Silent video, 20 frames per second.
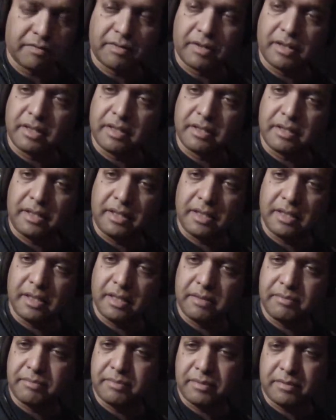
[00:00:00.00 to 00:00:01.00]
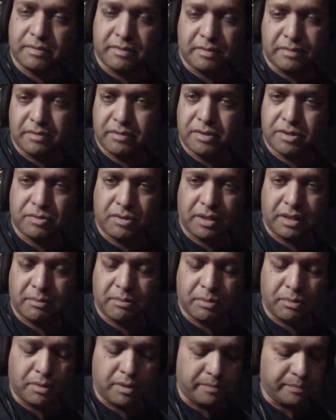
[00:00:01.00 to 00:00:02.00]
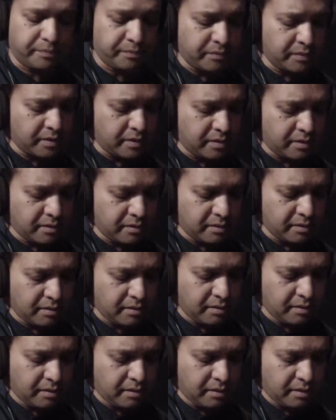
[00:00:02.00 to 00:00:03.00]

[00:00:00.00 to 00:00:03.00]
fret on the string number 1. And